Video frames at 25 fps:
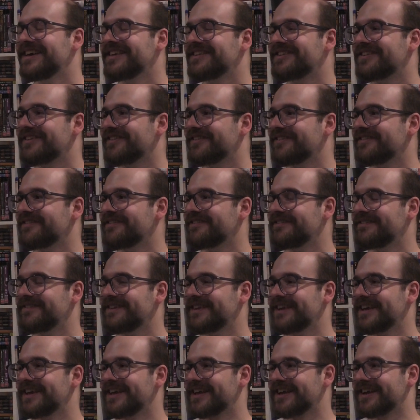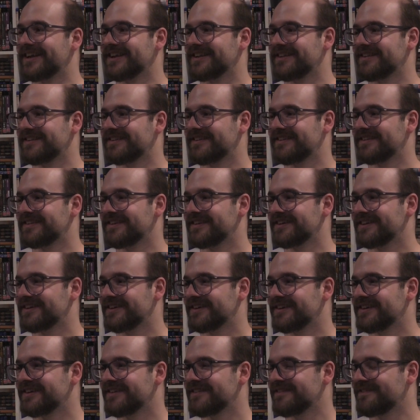So, yeah, it's
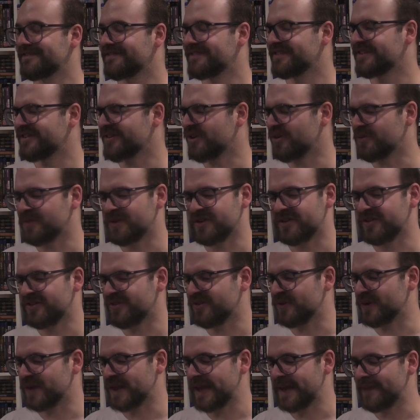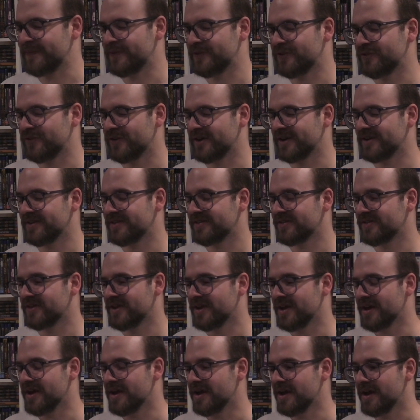so much goddamn stress.
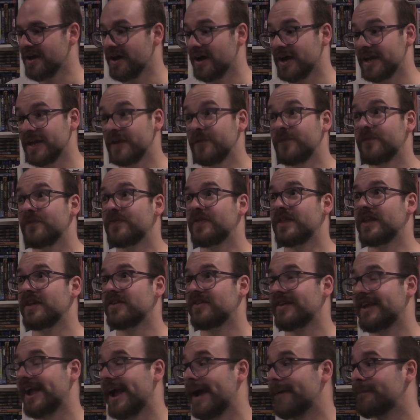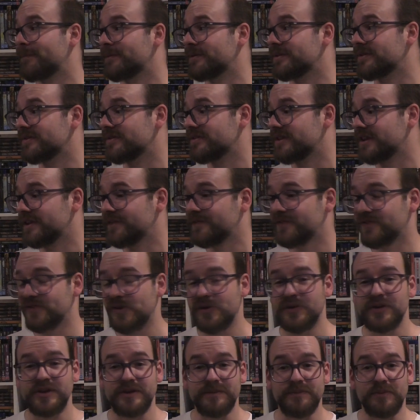If this happens, if
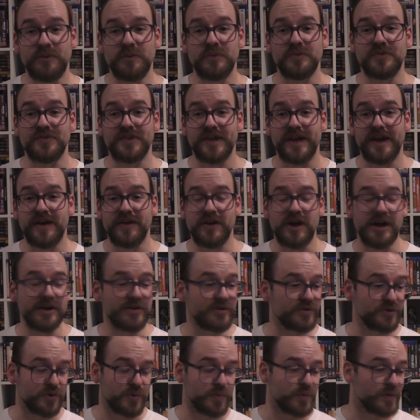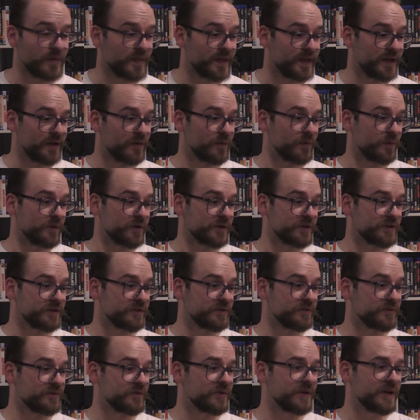Sony pulls out, I don't know what the hell we're going to
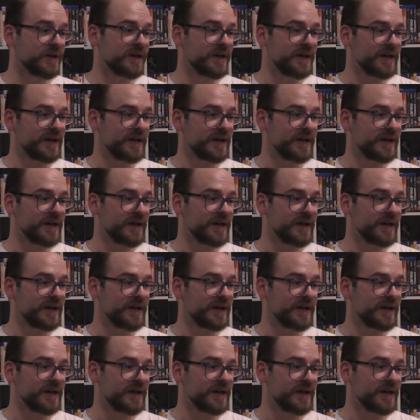do.